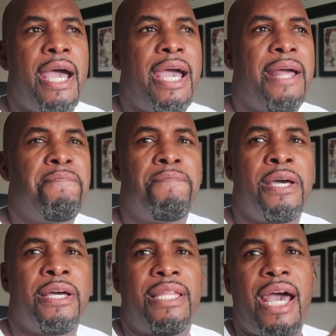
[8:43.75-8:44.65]
And
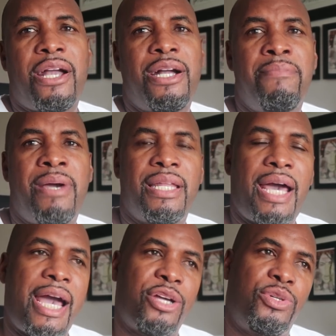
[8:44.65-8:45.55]
that comment
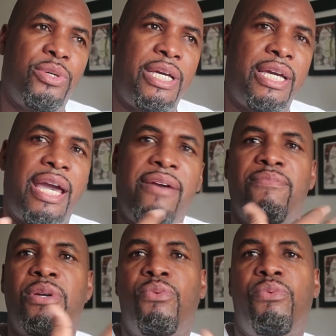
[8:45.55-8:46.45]
actually
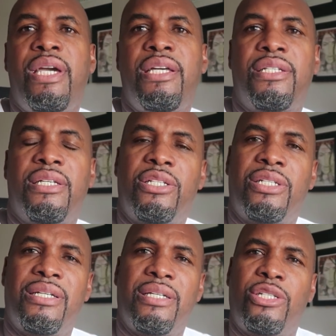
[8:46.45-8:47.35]
gave me
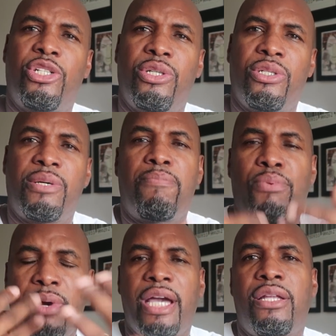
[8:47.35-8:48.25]
reasons to
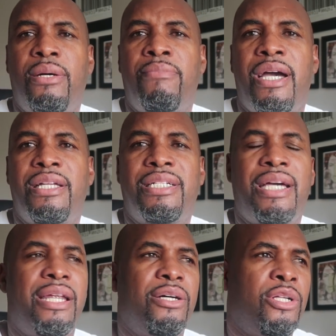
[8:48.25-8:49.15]
bring it on my
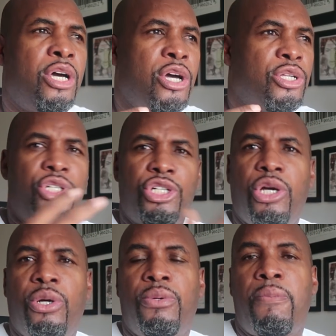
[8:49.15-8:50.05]
channel to
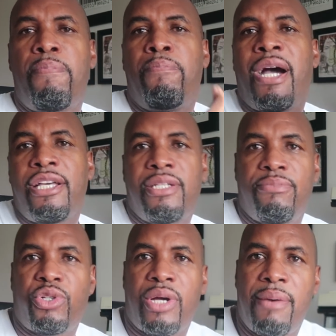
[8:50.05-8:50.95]
show my
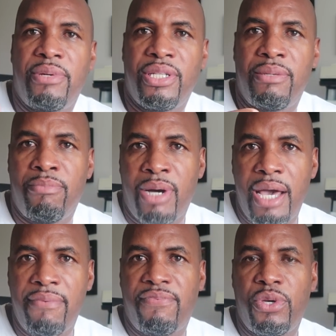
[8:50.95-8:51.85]
subscribers and
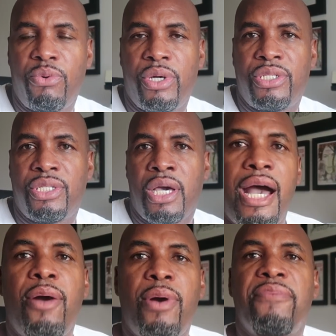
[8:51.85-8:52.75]
my viewers
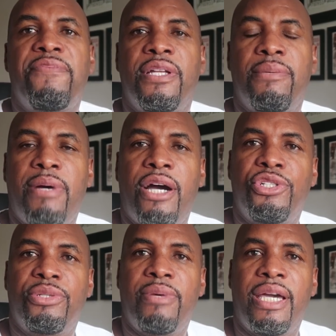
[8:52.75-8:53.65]
how I feel
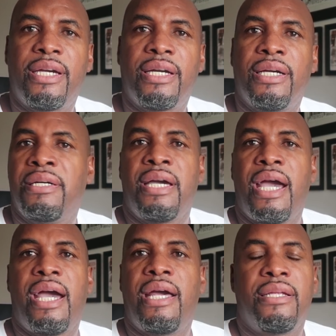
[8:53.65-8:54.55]
about Jamaica
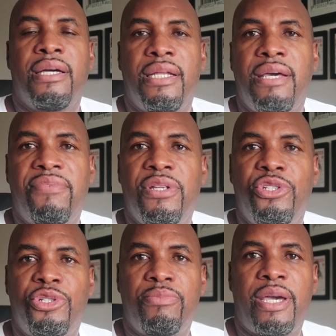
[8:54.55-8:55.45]
and living
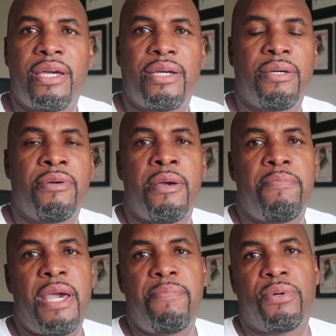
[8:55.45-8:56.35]
in Jamaica.
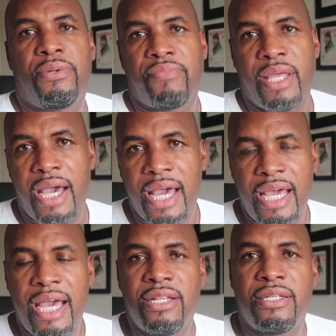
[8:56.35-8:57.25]
People, at
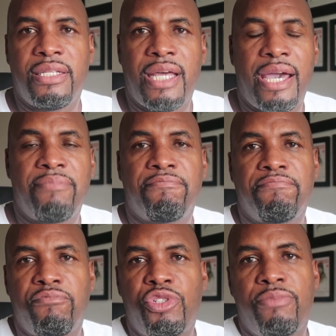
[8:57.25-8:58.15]
the end of the day,
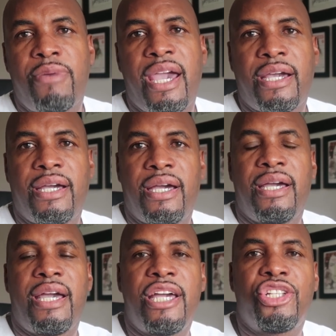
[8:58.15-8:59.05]

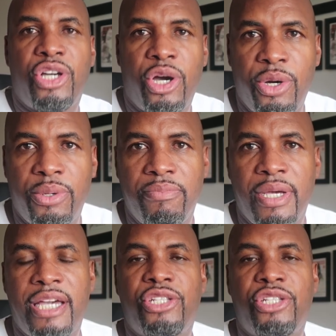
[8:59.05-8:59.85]
Jamaica is home.